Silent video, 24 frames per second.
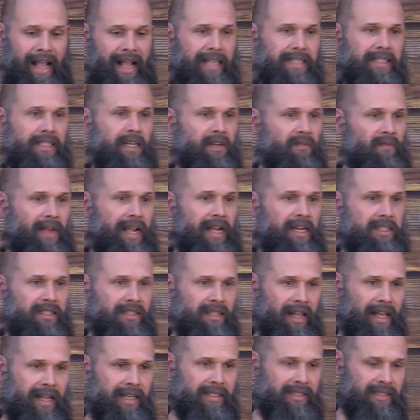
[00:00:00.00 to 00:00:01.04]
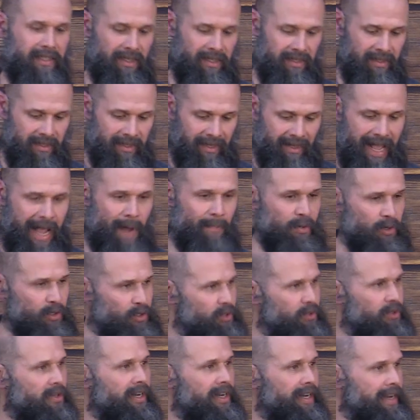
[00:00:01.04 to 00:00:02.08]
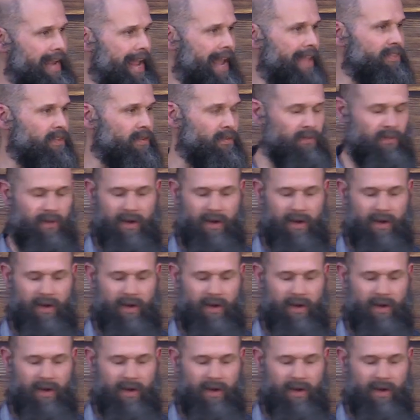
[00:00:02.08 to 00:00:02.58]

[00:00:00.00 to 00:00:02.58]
as an evangelizing opportunity at the